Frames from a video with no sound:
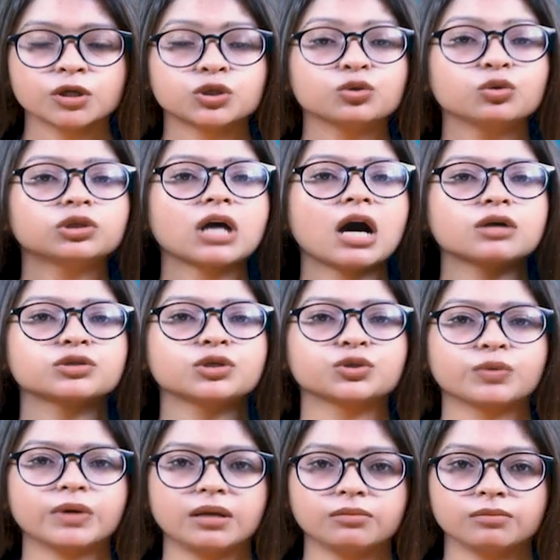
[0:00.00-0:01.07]

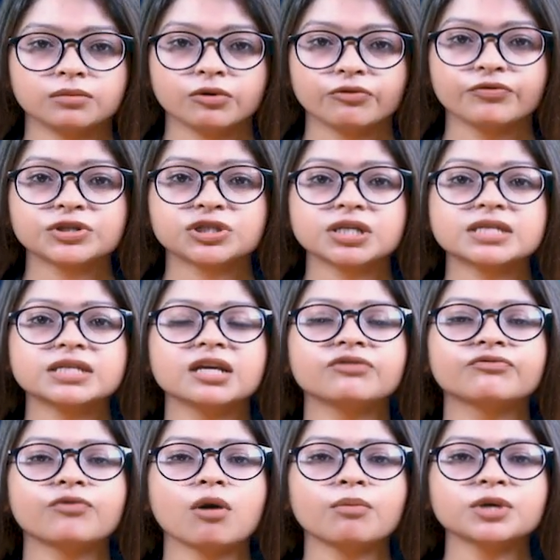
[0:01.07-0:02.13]
2012, which is
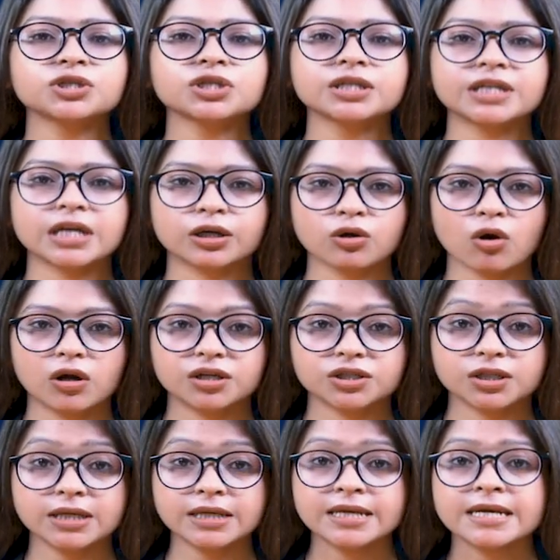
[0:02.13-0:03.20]
Information
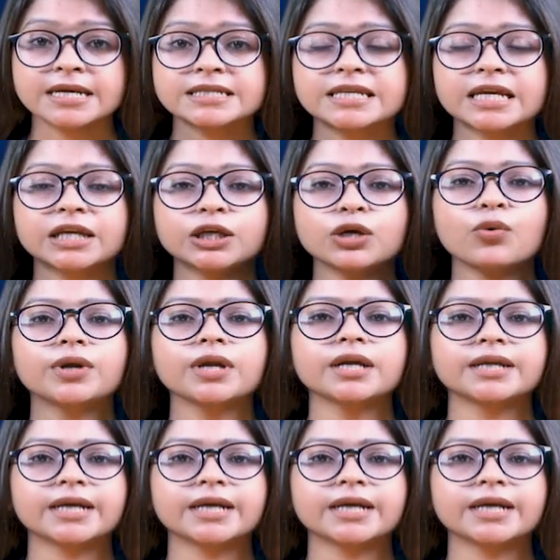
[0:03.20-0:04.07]
Technology Security